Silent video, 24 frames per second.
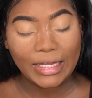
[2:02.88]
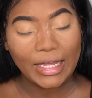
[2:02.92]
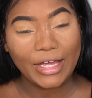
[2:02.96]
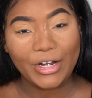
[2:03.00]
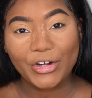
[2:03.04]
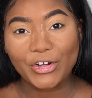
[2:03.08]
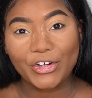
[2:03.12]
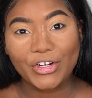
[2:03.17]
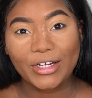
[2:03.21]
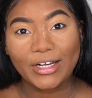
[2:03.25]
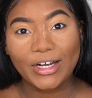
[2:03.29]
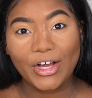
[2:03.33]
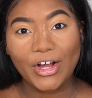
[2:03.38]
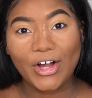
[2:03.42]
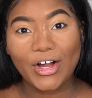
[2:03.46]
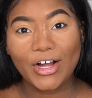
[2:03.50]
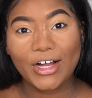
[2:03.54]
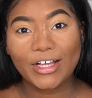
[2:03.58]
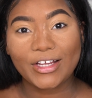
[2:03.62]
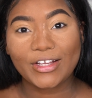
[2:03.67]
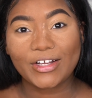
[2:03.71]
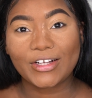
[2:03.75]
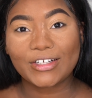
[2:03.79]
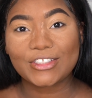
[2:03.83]
at her and, oh,
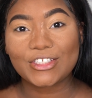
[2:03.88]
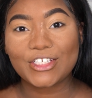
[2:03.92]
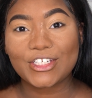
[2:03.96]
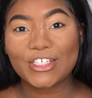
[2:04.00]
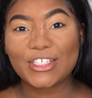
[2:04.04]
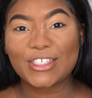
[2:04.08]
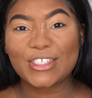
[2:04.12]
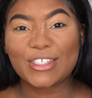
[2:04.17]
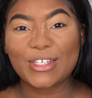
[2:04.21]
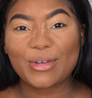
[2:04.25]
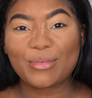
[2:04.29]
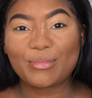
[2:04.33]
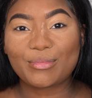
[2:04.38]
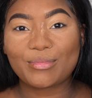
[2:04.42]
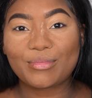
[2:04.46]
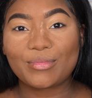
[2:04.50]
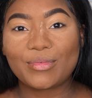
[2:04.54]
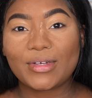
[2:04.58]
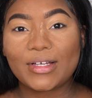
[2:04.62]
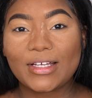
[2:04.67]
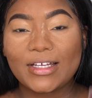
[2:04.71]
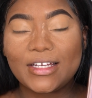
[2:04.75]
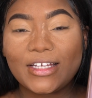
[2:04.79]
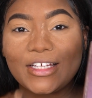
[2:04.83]
y'all, she's so,
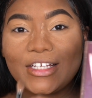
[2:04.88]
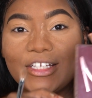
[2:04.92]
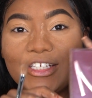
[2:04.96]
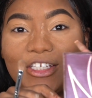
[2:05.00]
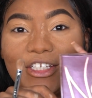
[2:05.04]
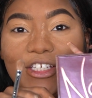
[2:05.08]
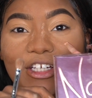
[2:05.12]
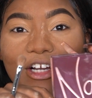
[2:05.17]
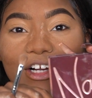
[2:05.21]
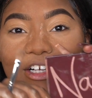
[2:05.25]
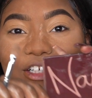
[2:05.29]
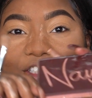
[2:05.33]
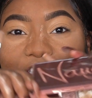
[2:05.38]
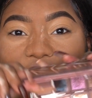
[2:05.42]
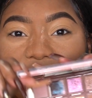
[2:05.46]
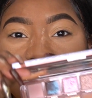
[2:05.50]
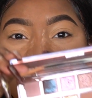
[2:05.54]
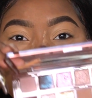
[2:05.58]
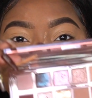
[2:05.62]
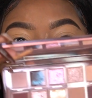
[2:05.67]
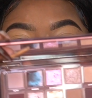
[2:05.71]
y'all, she's